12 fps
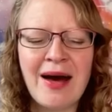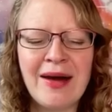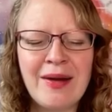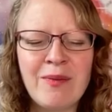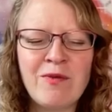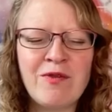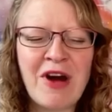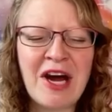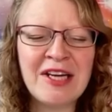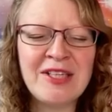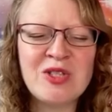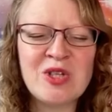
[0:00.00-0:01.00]
I
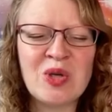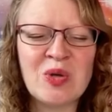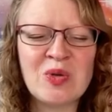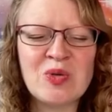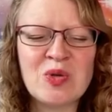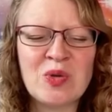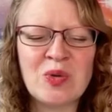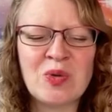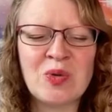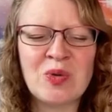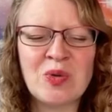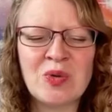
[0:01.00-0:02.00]
invite you
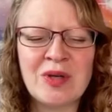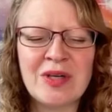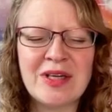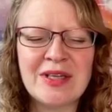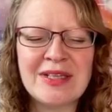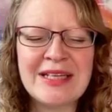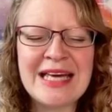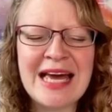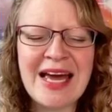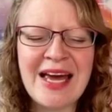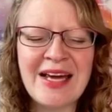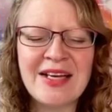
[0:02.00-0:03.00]
to
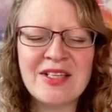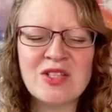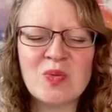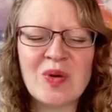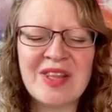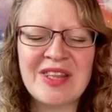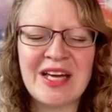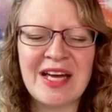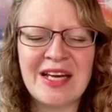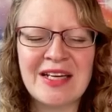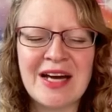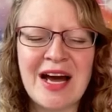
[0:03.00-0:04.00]
gaze
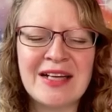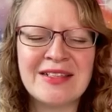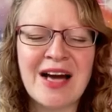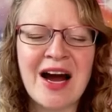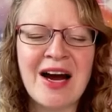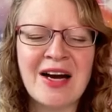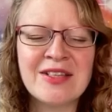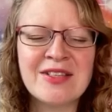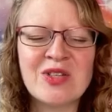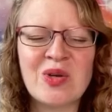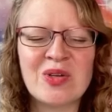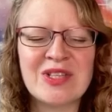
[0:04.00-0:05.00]
within and
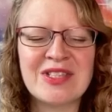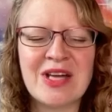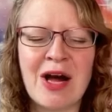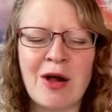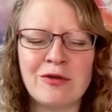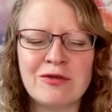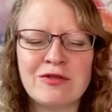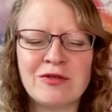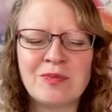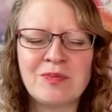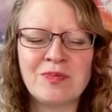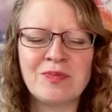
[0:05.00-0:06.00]
ask yourself,
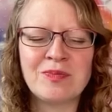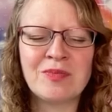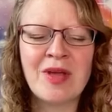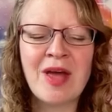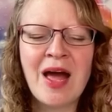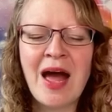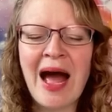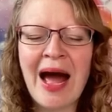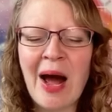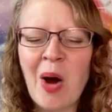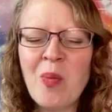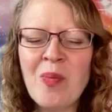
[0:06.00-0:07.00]

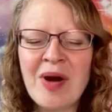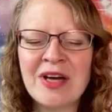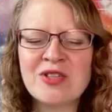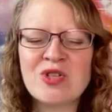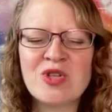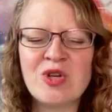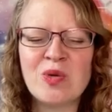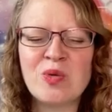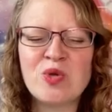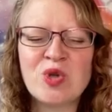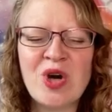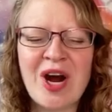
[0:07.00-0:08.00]
how much do you
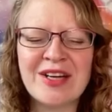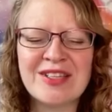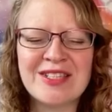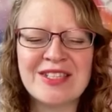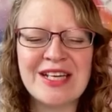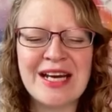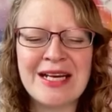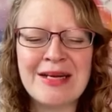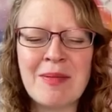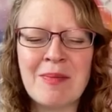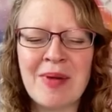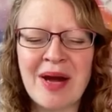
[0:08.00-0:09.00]
trust
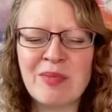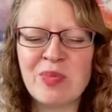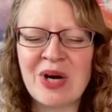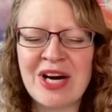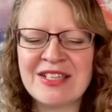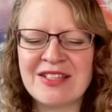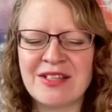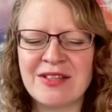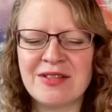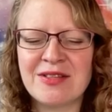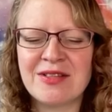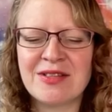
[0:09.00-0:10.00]
in my
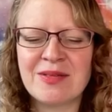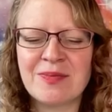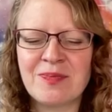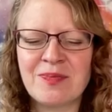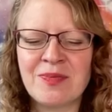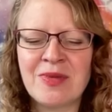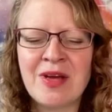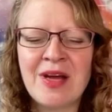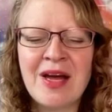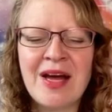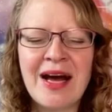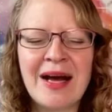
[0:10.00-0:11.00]
presence?
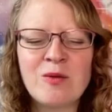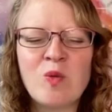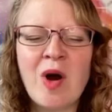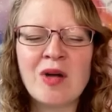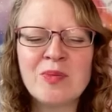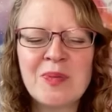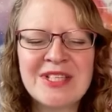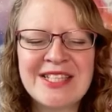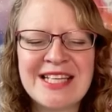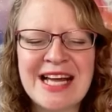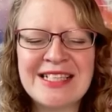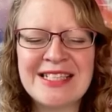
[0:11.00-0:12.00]
At what
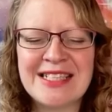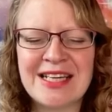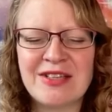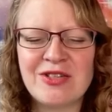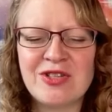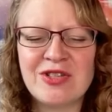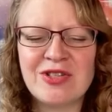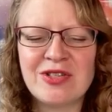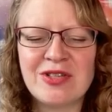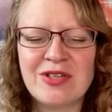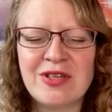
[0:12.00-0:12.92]
percentage?